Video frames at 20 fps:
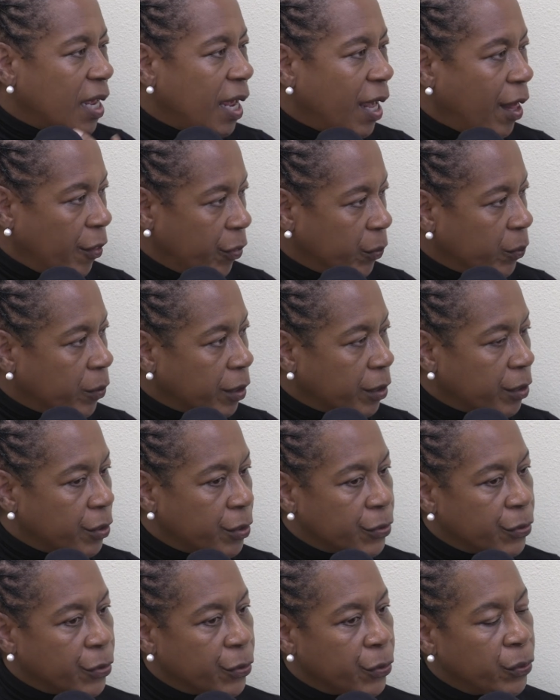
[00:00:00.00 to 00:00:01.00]
health
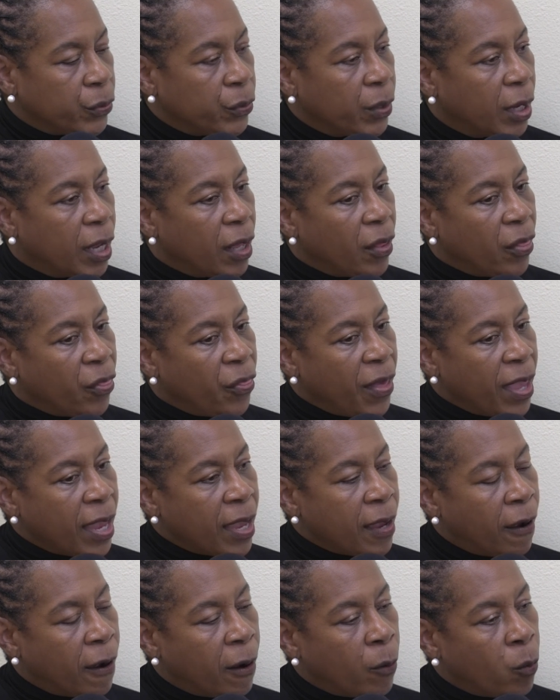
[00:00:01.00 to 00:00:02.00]
workers who
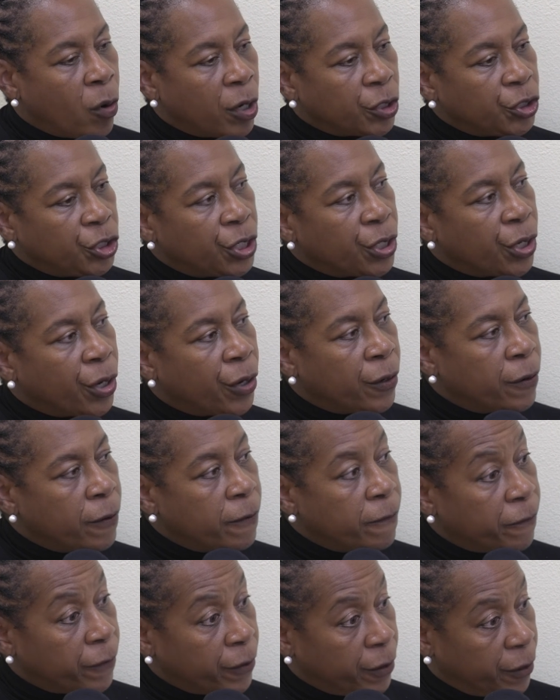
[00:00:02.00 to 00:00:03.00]
they are watching
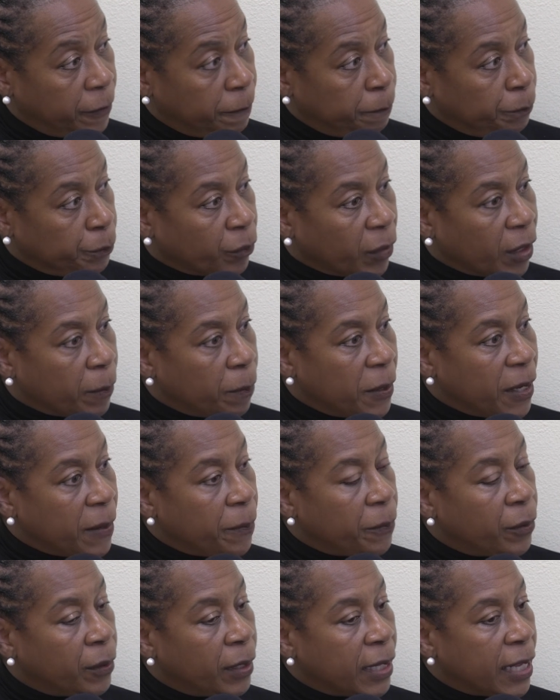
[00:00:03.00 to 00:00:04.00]
over
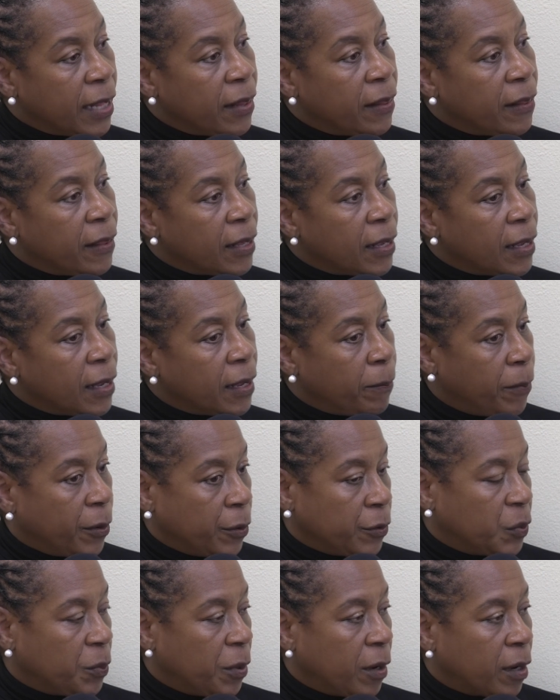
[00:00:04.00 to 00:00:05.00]
people in the
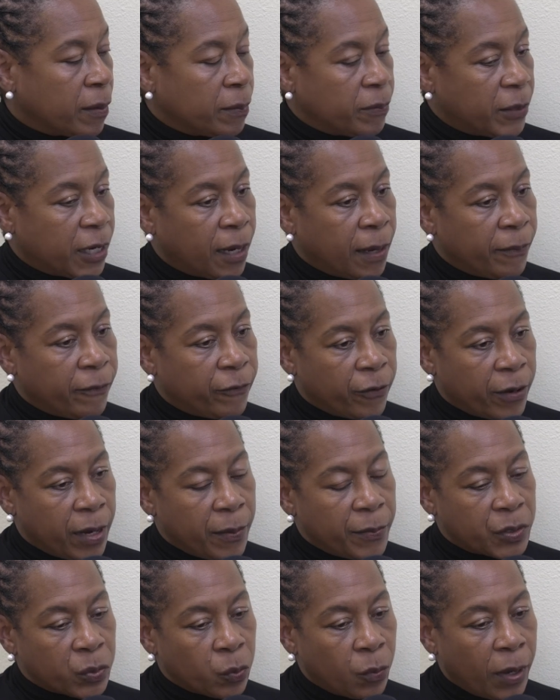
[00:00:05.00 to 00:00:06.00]
postpartum time frame
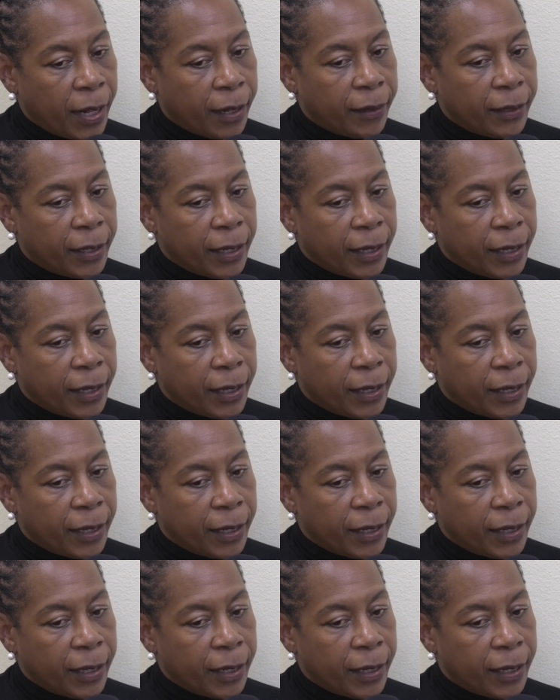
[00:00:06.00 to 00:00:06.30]
as well.